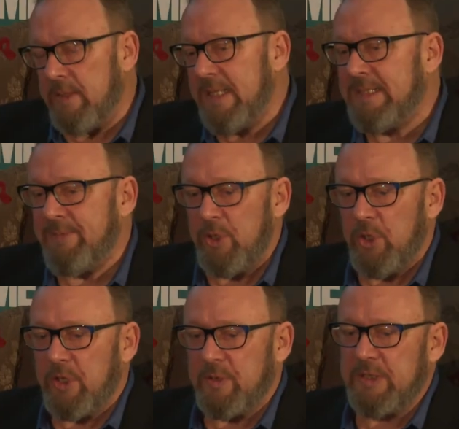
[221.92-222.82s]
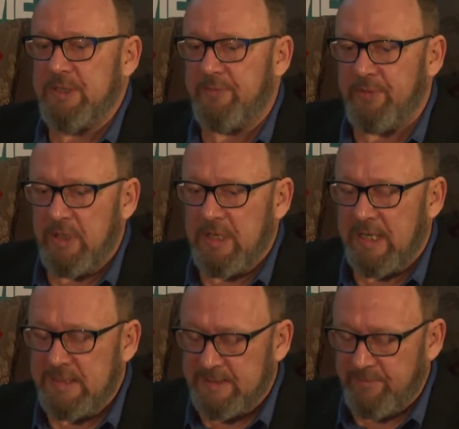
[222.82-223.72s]
Let's have a look at the different
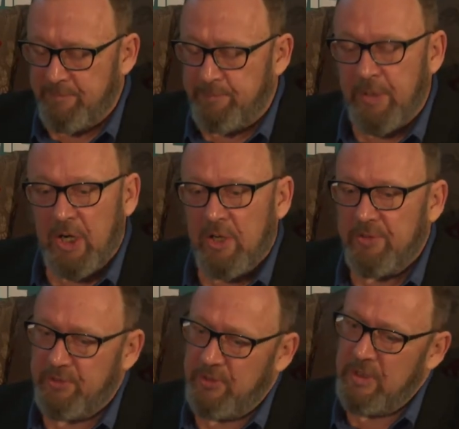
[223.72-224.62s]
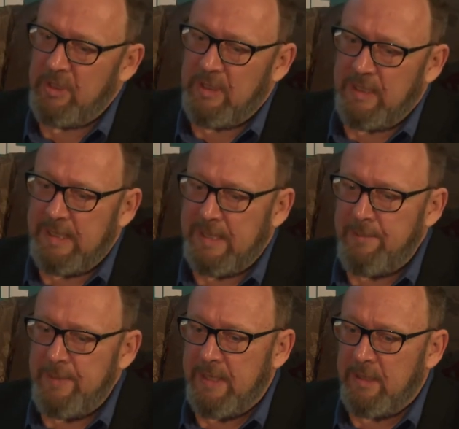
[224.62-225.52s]
kinds of bath
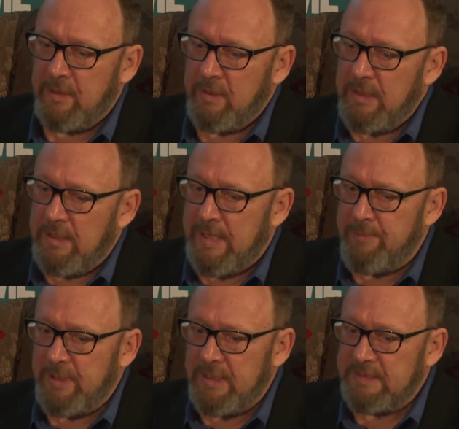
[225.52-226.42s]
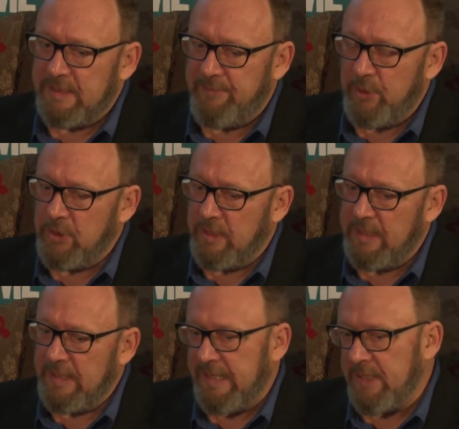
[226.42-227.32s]
now. Melissa, if you could,
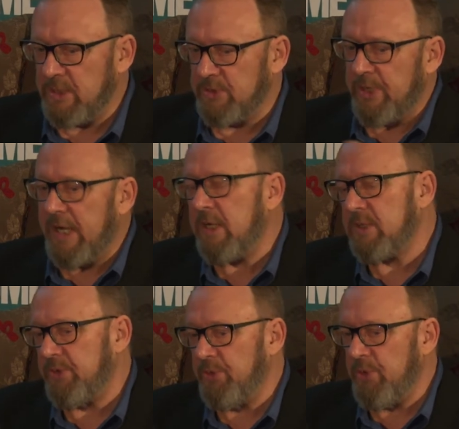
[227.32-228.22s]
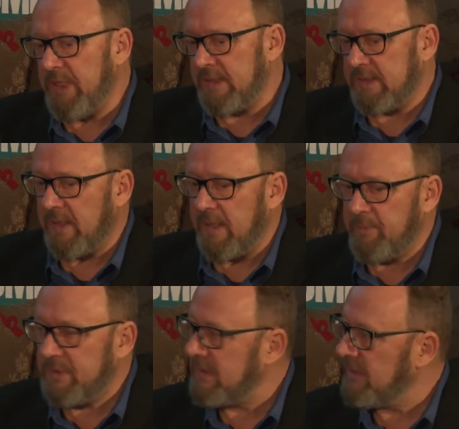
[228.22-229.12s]
and again, just run us through these types.